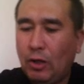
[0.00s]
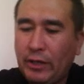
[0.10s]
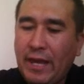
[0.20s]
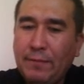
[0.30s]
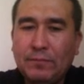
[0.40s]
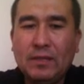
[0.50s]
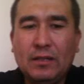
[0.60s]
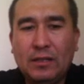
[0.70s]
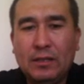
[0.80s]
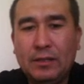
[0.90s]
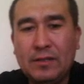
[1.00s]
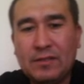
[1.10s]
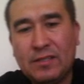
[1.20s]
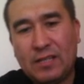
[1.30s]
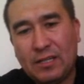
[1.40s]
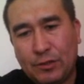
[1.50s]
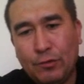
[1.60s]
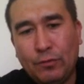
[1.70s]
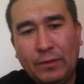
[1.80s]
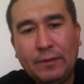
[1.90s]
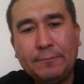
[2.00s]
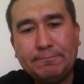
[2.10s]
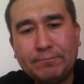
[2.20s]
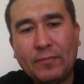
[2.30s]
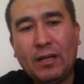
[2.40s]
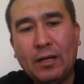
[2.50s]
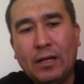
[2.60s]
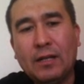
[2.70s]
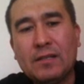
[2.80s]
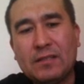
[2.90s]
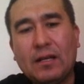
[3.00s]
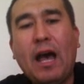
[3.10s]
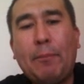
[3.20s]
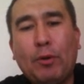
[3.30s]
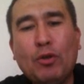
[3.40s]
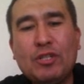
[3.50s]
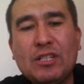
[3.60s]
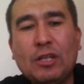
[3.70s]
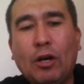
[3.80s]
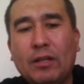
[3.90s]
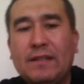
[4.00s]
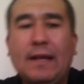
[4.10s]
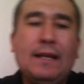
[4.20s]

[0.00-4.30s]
Okay, the Saussure approach is called